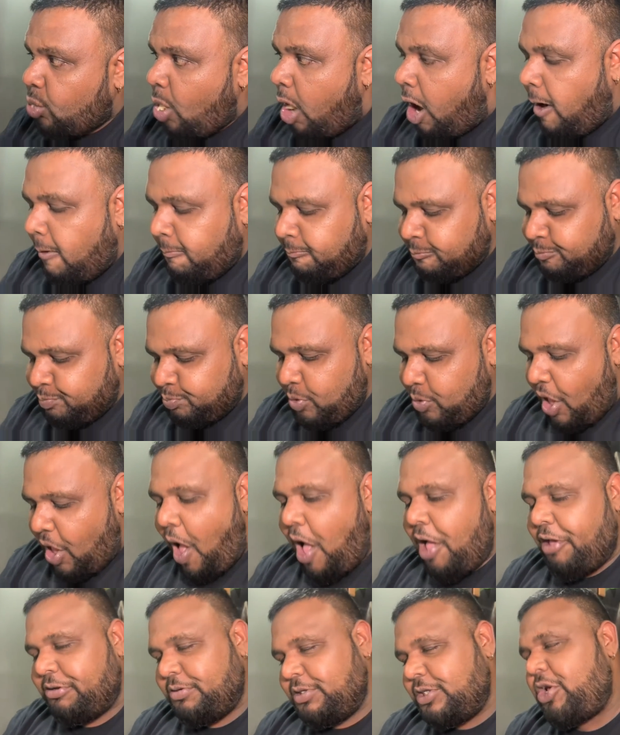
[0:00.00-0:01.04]
she close
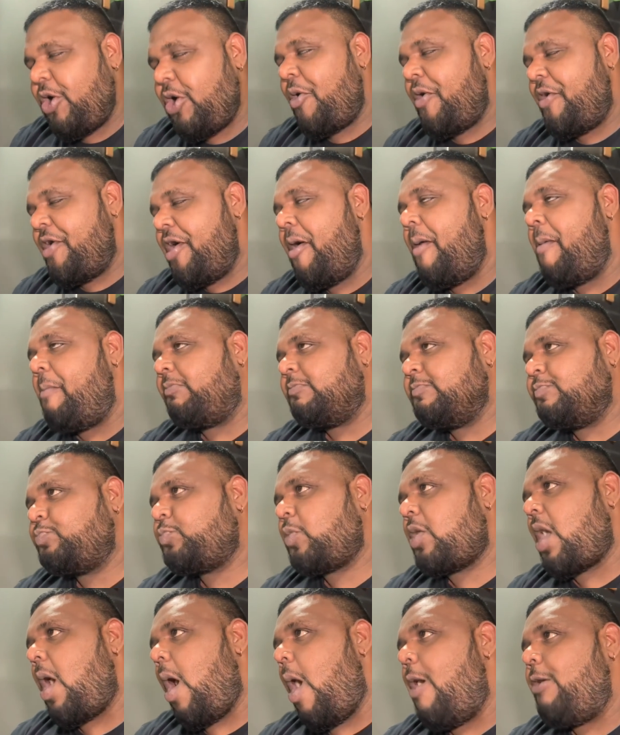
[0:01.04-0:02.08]
too. Let's go now?
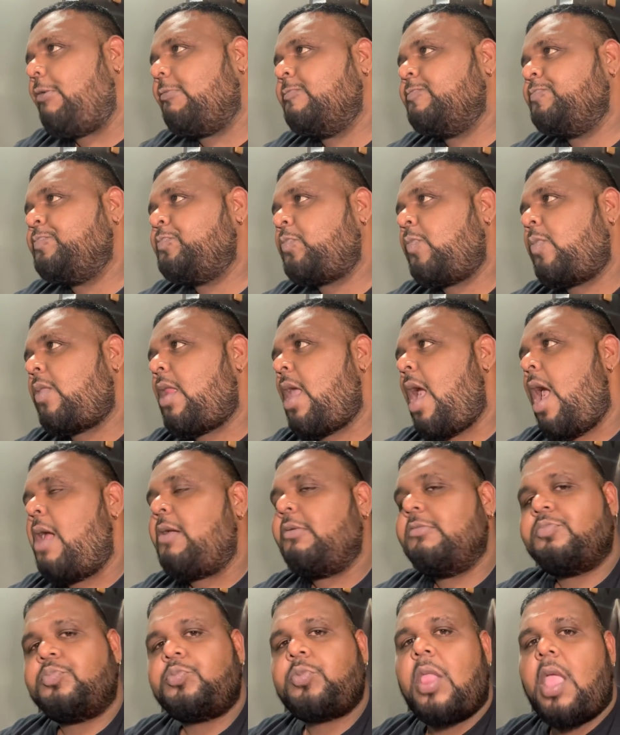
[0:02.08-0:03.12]
May
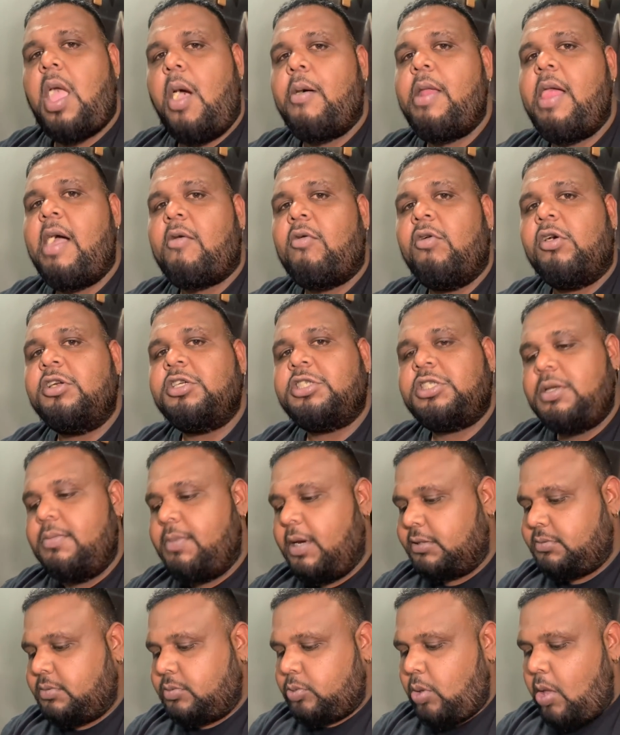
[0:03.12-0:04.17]
I drive? I was like, well, she,
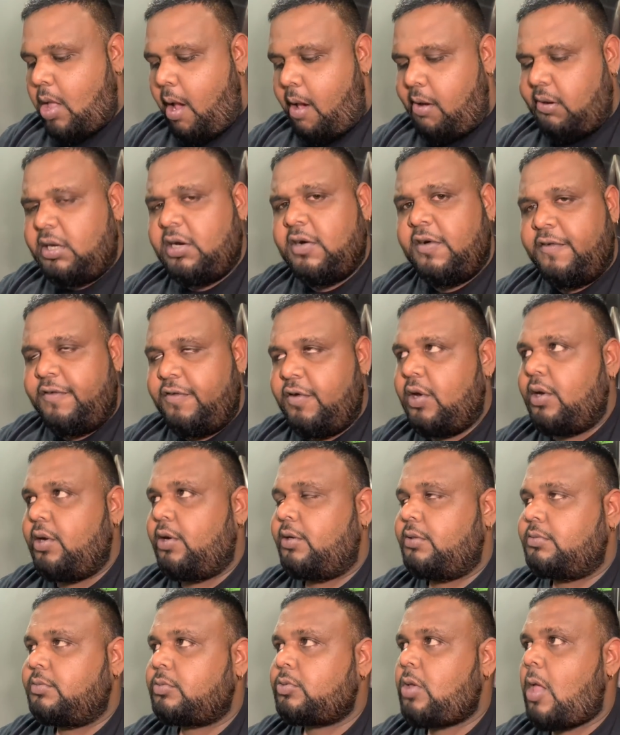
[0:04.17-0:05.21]
but cool, and
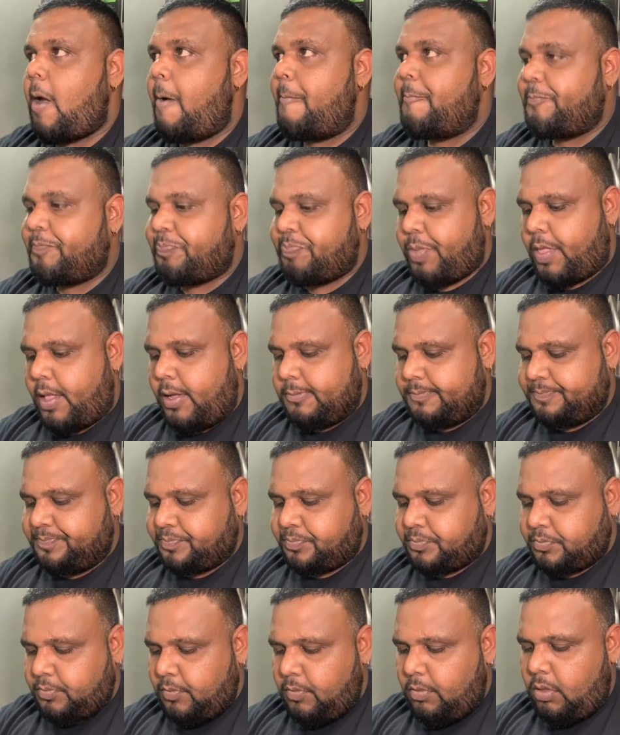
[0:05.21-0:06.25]
all. Yeah.
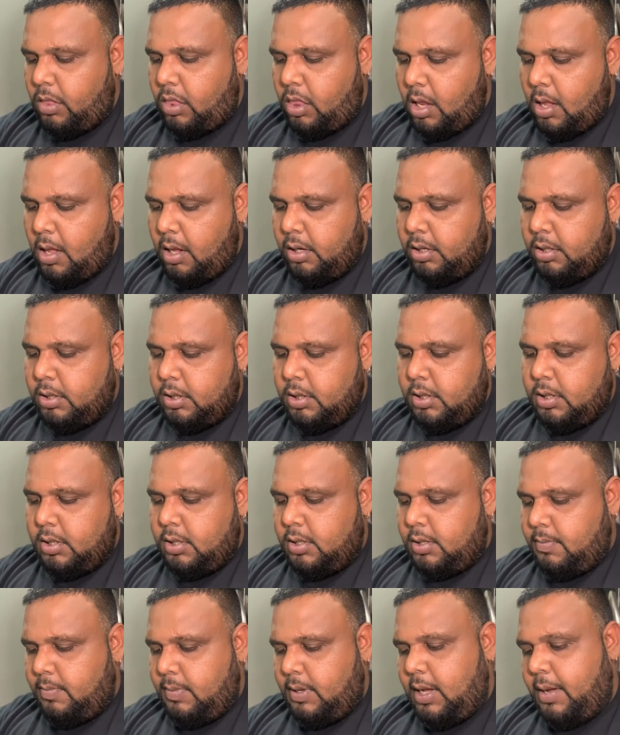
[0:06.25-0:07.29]

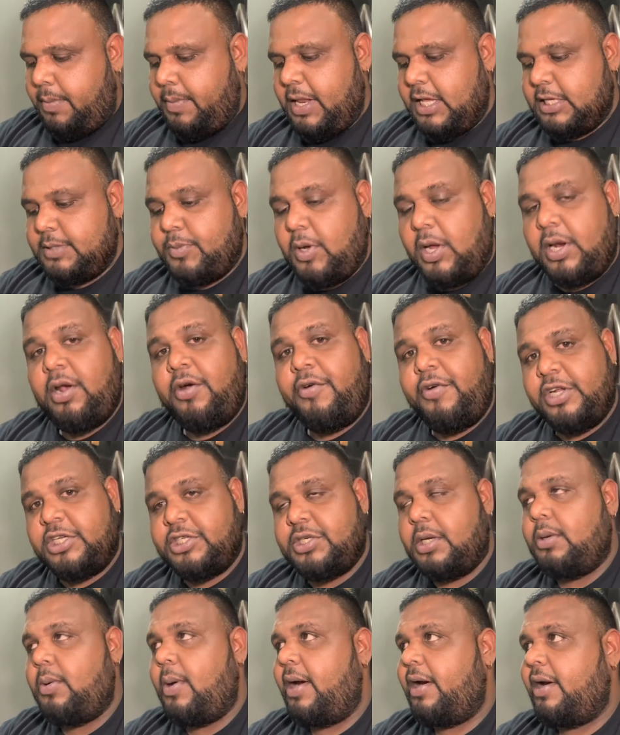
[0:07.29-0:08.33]
Because my next born is
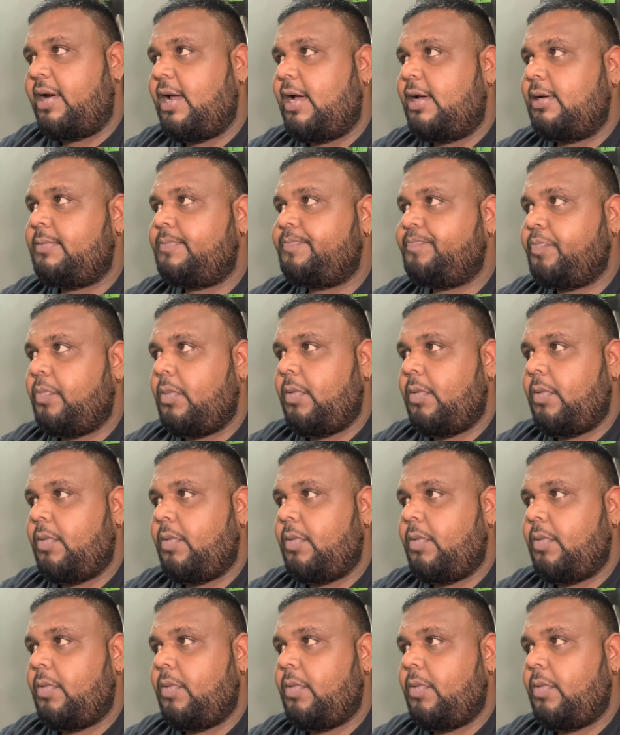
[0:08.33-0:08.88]
Richard Dwarka.